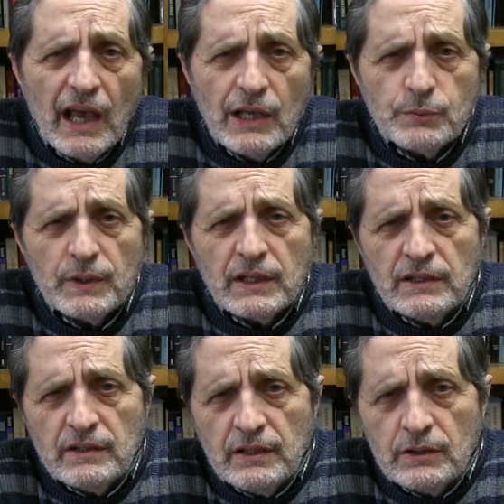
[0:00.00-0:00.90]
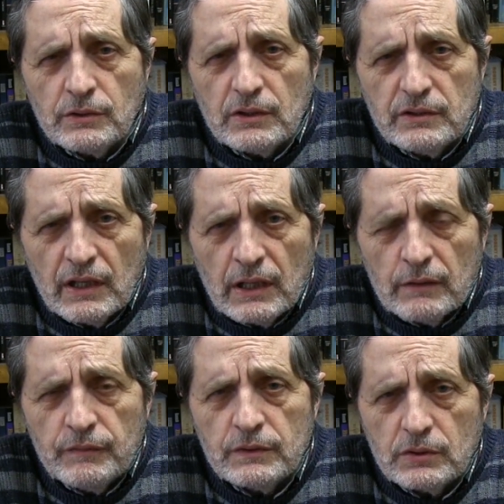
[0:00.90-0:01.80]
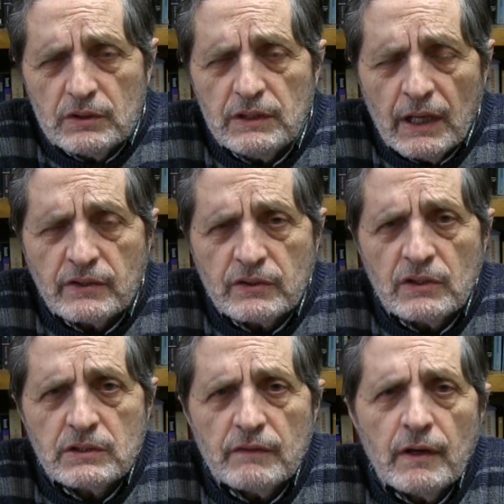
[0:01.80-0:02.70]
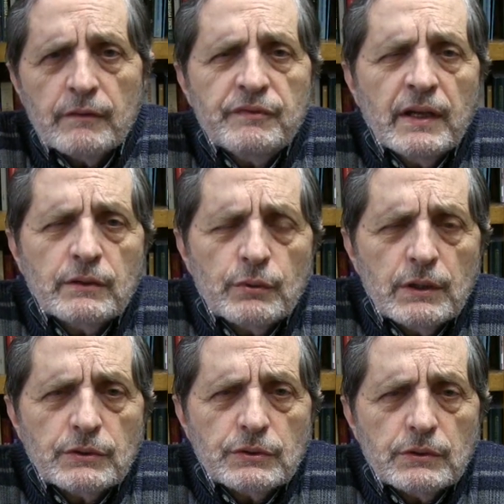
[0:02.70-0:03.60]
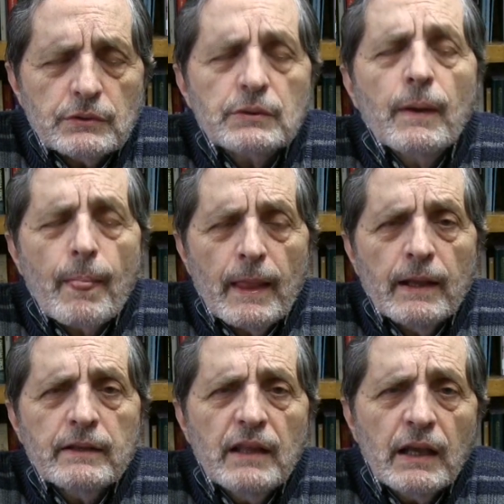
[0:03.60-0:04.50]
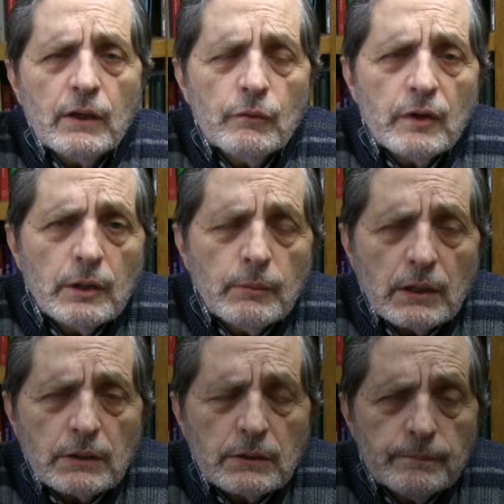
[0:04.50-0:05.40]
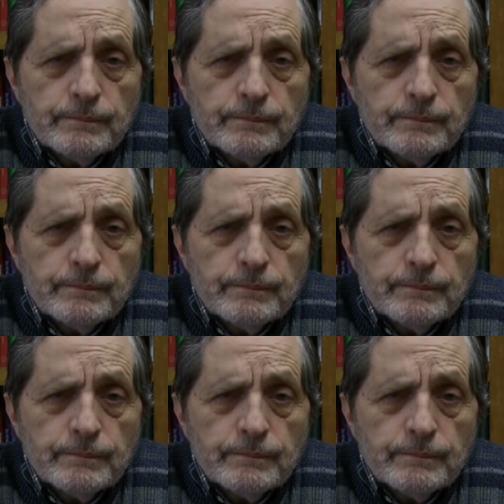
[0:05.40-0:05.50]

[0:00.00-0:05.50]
as we continue to delve into the essence of our faith traditions. Thank you very much.